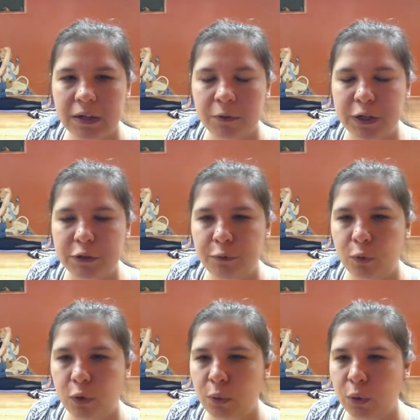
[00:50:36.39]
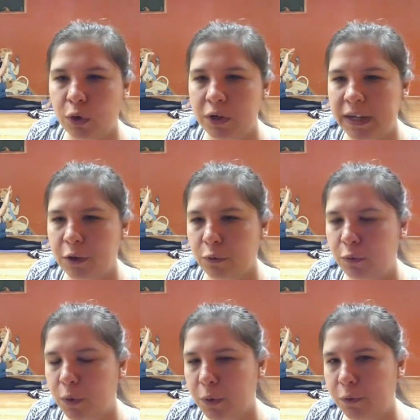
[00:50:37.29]
Reach forward, take your
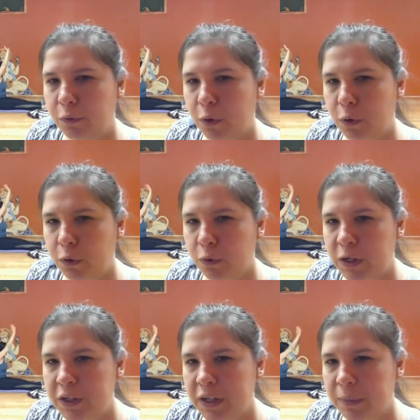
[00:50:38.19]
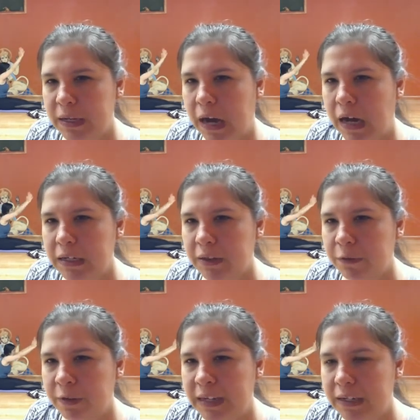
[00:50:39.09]
forward fold, reaching beyond the
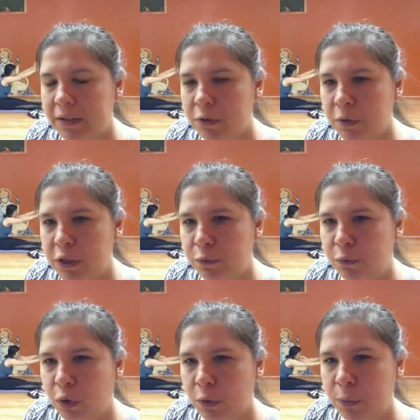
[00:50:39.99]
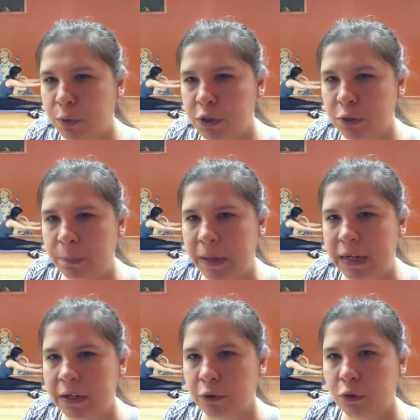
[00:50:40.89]
feet. As you reach forward, push your butt
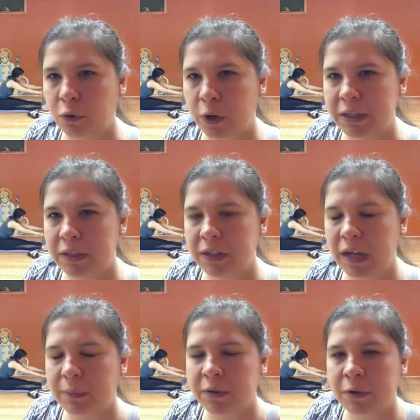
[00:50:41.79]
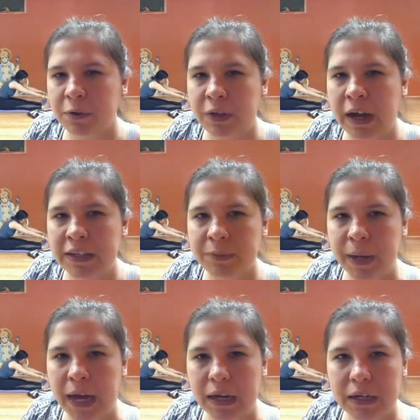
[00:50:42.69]
and your groins and tops of your thighs
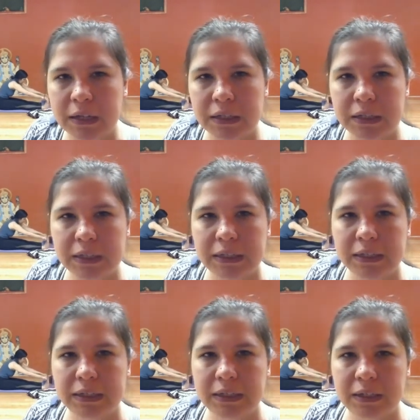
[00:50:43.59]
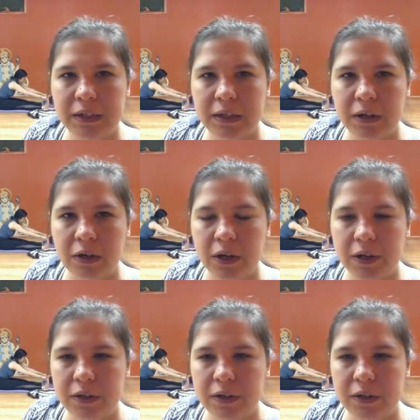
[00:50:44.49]
back. Good.